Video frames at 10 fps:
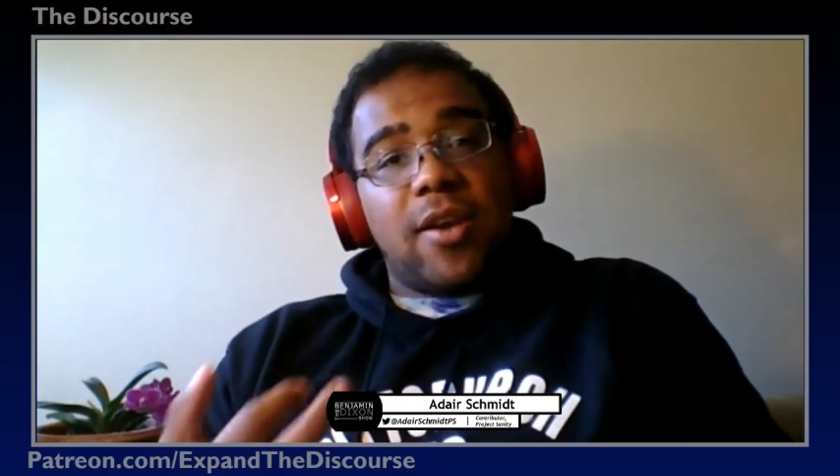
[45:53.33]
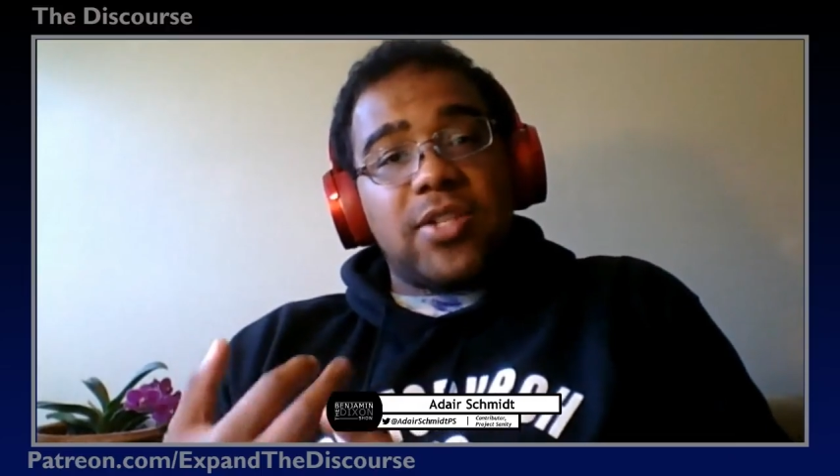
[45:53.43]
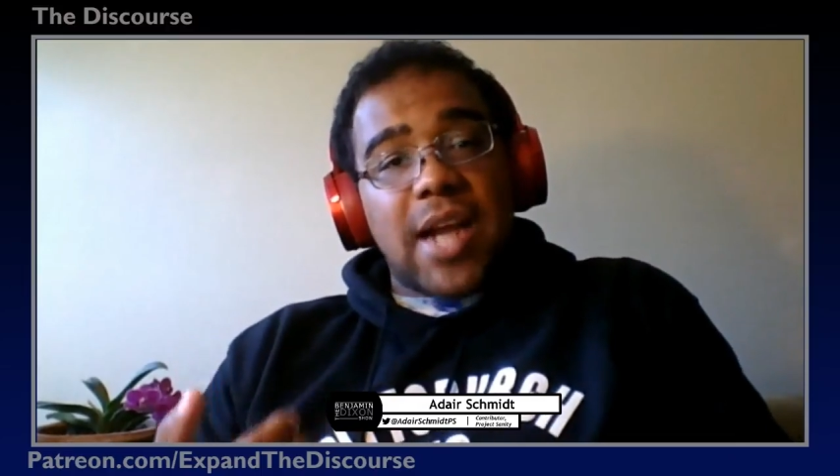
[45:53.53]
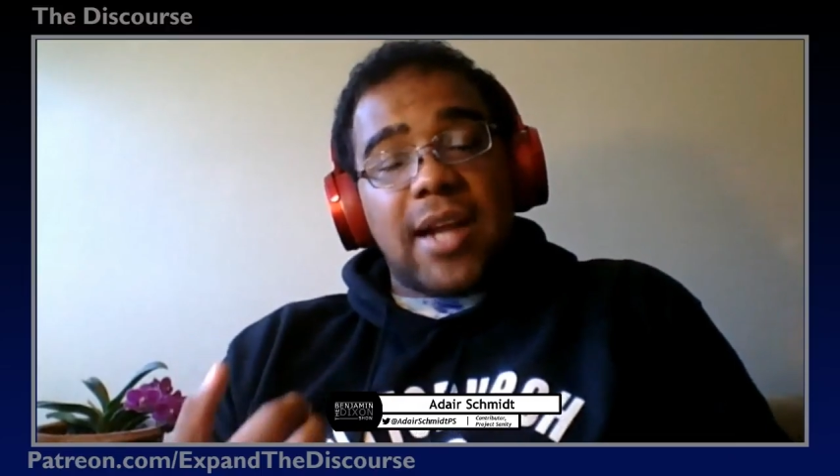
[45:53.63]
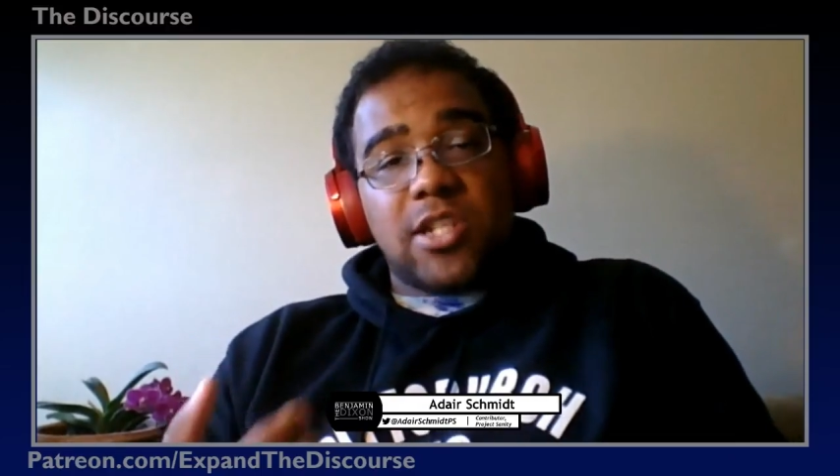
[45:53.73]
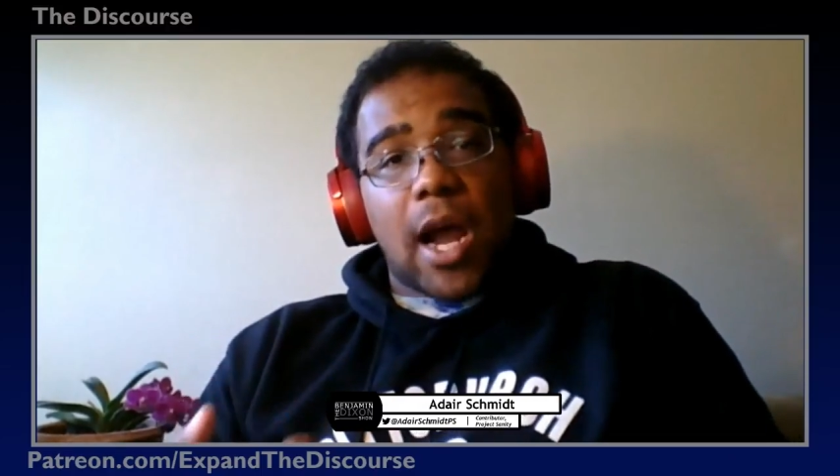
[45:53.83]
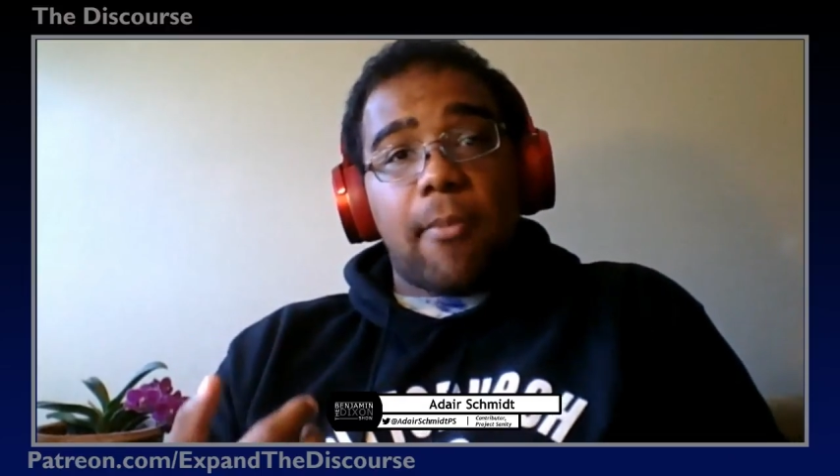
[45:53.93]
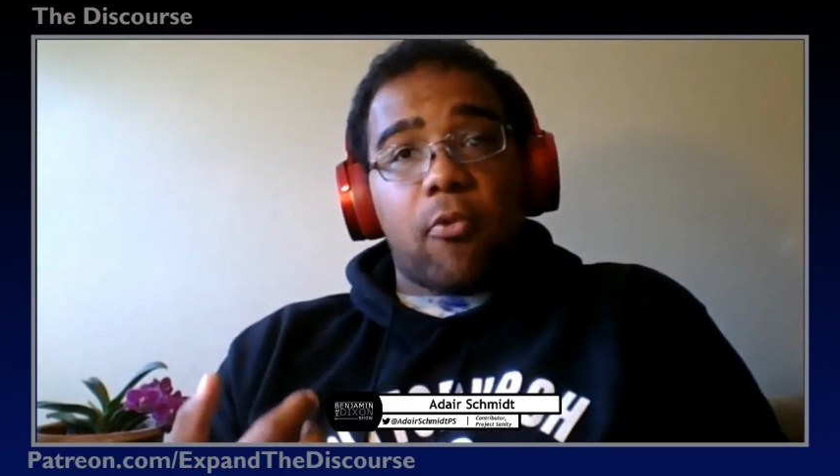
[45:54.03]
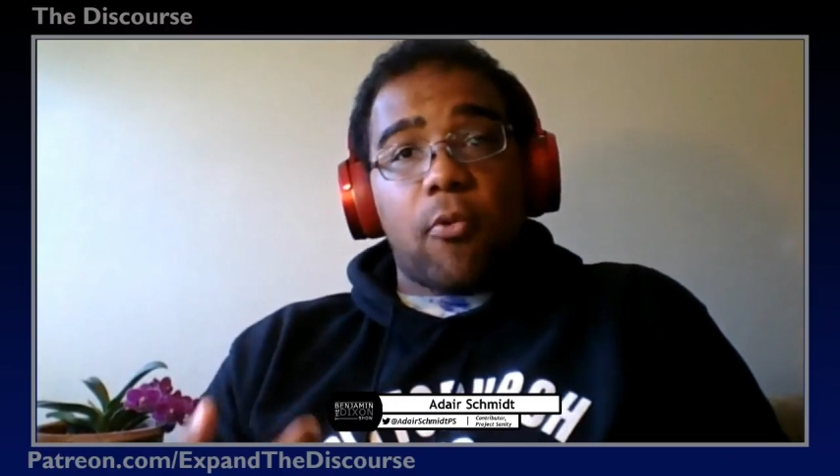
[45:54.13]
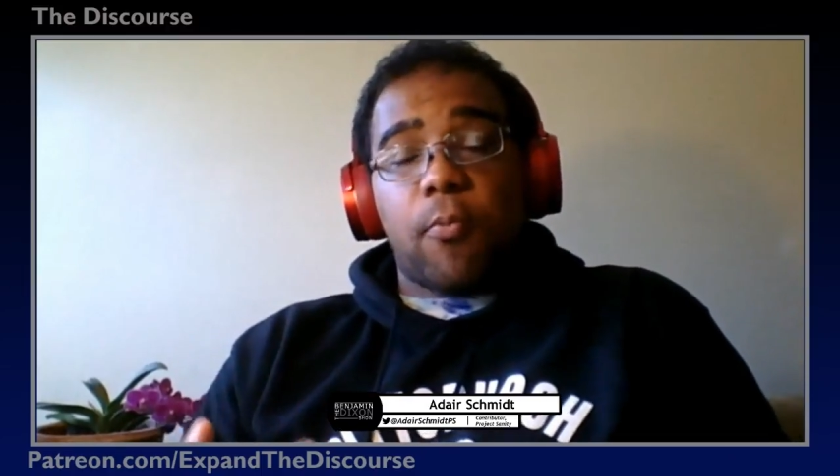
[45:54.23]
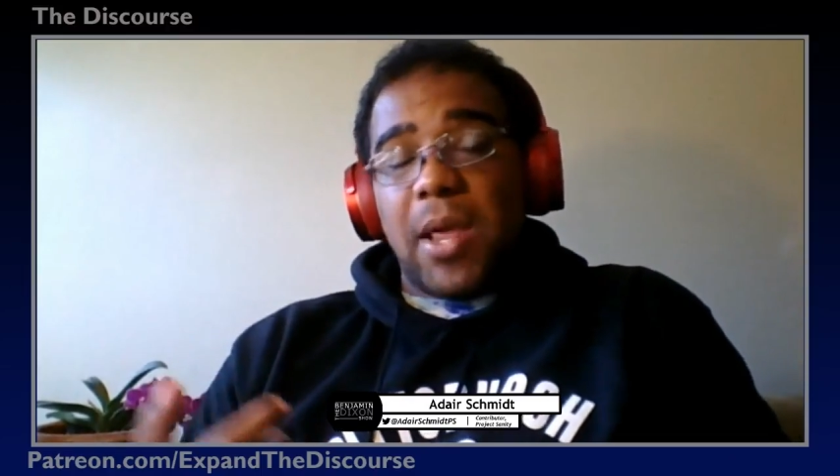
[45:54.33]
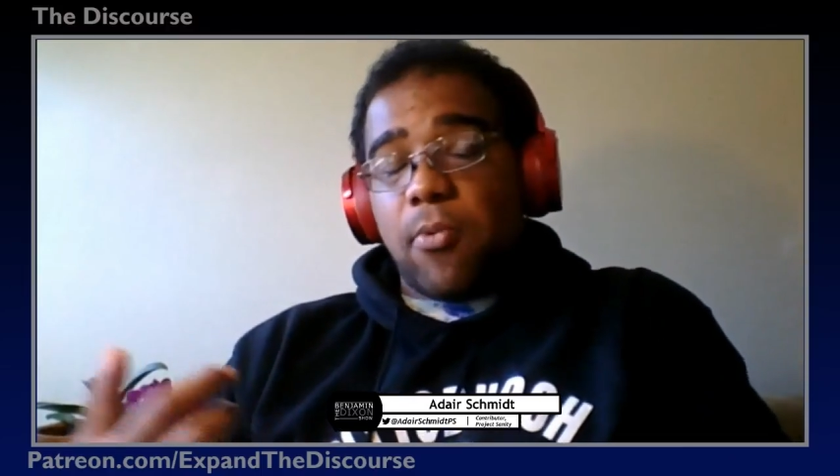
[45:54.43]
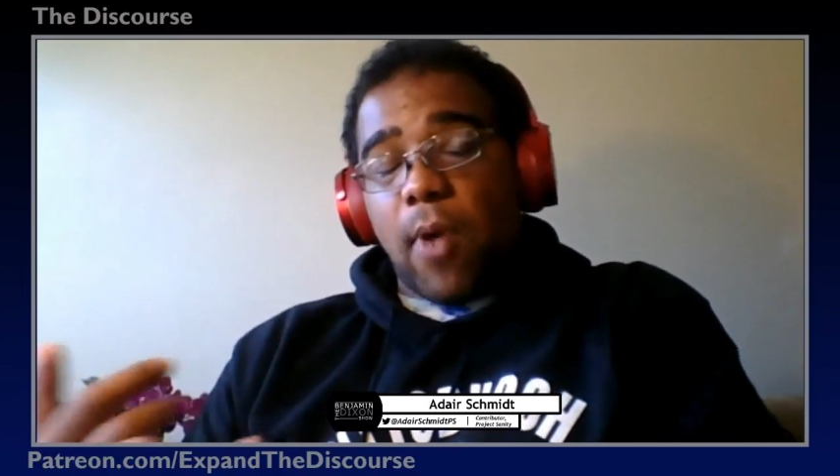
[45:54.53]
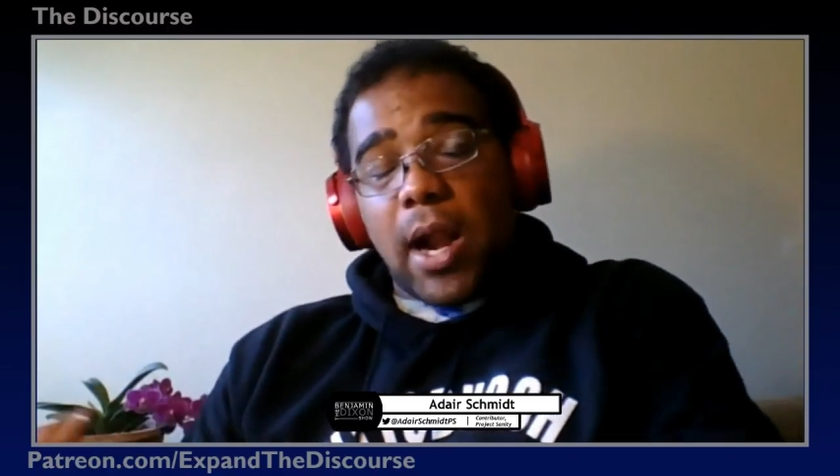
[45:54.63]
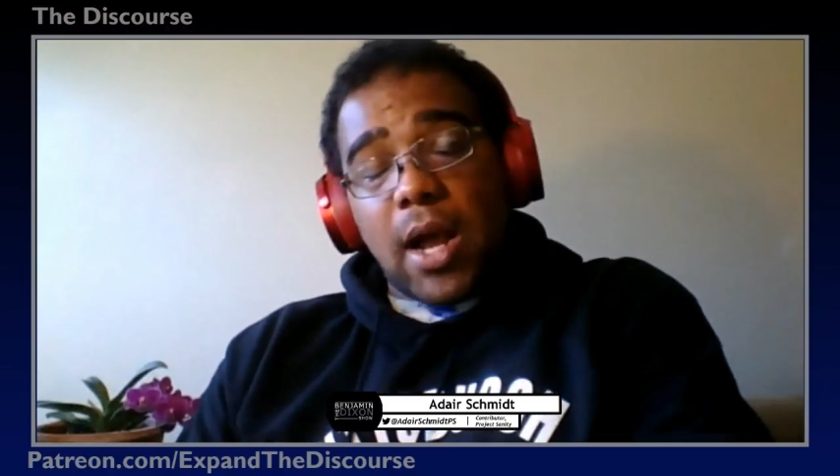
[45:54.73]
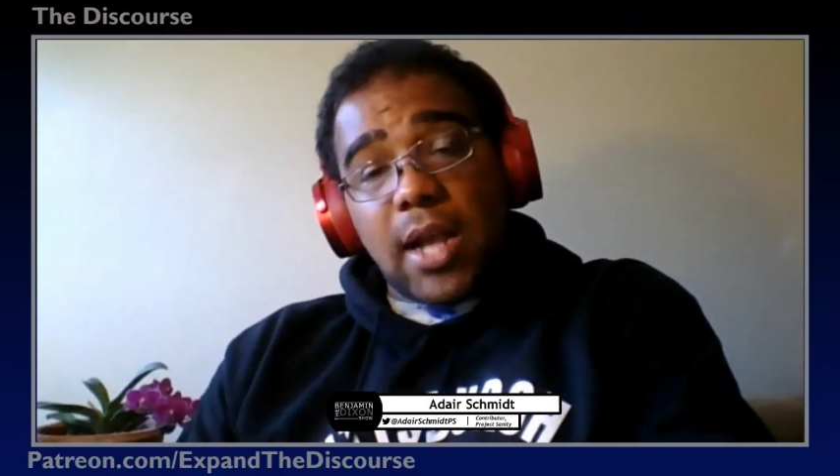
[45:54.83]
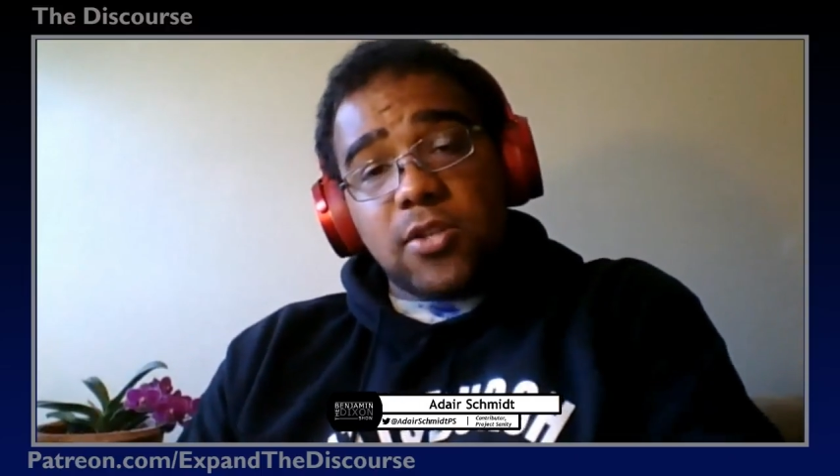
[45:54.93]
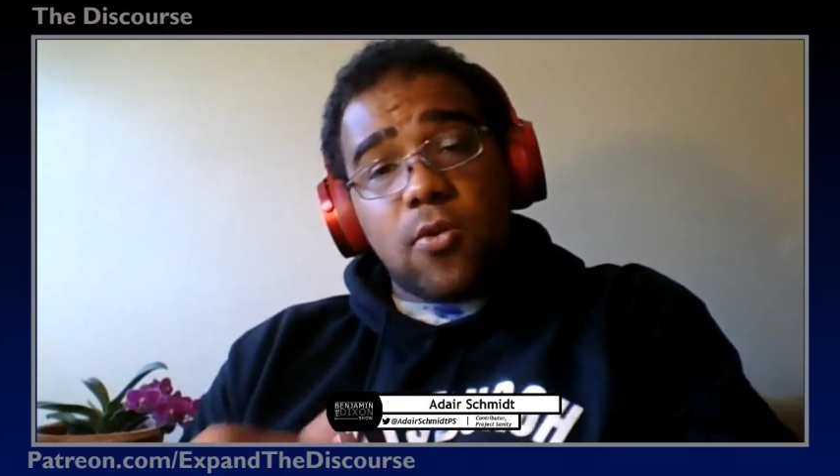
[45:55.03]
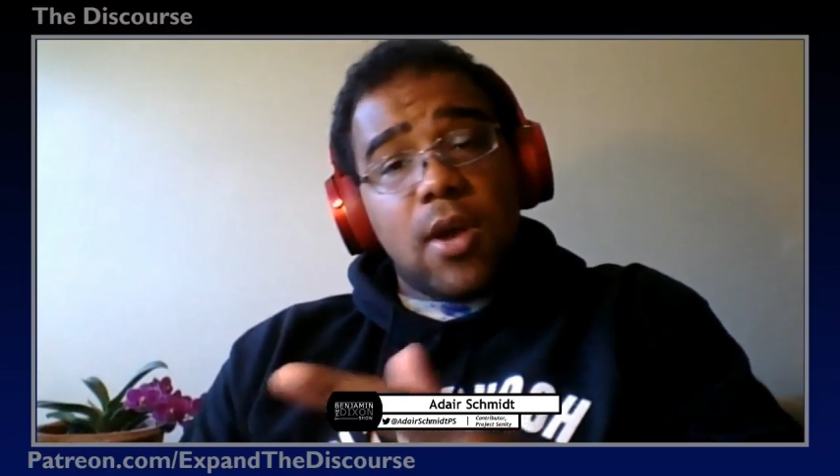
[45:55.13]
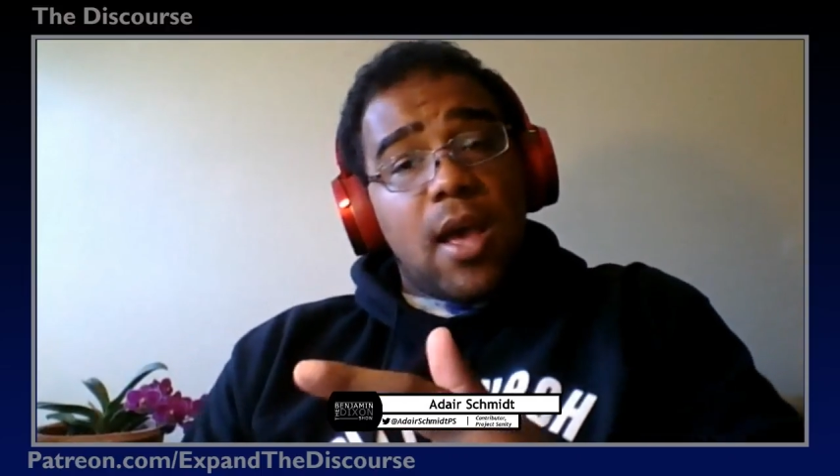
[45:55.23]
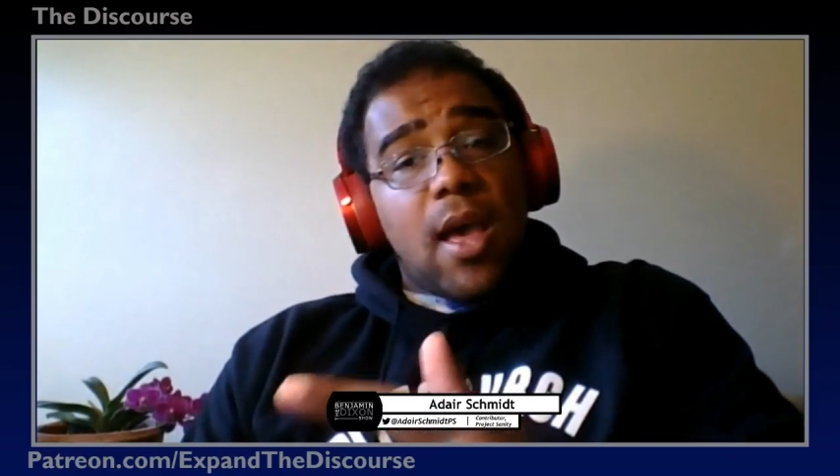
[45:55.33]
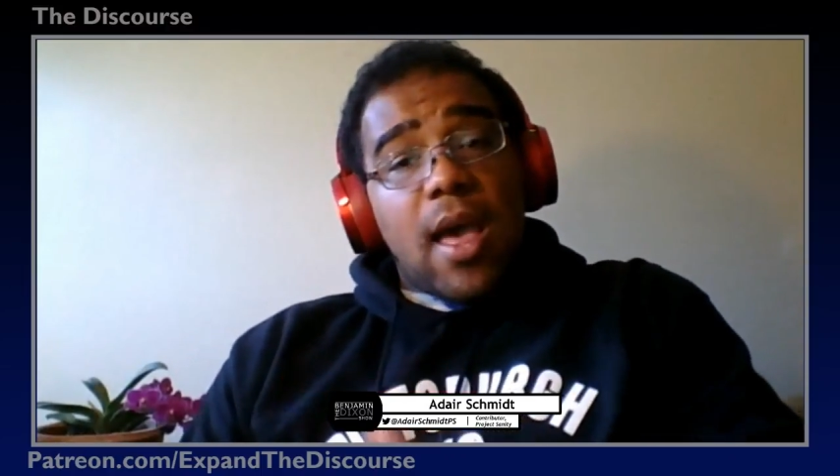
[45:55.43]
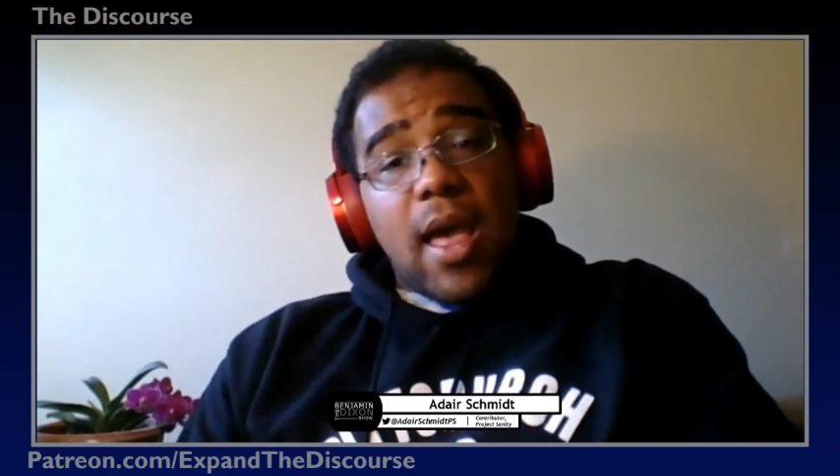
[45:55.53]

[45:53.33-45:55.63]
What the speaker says: There's not jobs for people right out of high school.